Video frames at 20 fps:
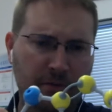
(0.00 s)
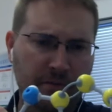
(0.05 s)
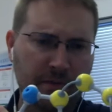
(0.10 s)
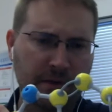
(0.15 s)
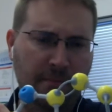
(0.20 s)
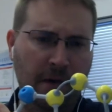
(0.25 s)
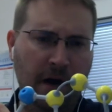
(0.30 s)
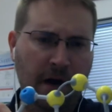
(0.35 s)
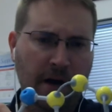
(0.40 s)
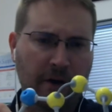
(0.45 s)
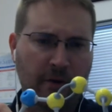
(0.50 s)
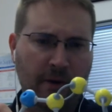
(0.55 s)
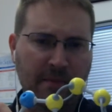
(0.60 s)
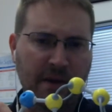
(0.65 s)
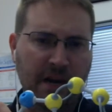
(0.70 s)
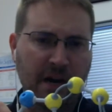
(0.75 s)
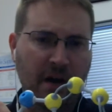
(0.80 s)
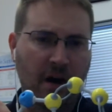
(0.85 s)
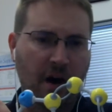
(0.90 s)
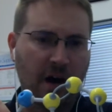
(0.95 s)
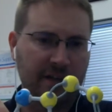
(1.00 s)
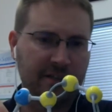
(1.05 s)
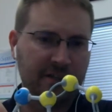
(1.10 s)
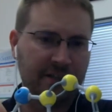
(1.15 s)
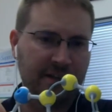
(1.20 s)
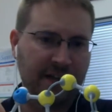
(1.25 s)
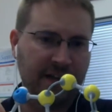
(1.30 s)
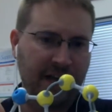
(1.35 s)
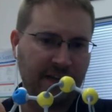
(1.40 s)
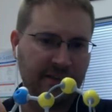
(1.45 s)
monoamine
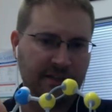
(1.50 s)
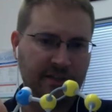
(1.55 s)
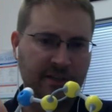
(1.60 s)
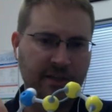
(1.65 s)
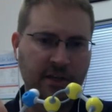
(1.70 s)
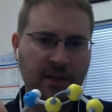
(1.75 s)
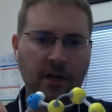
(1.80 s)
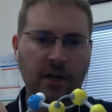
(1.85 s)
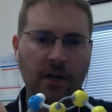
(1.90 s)
oxidase.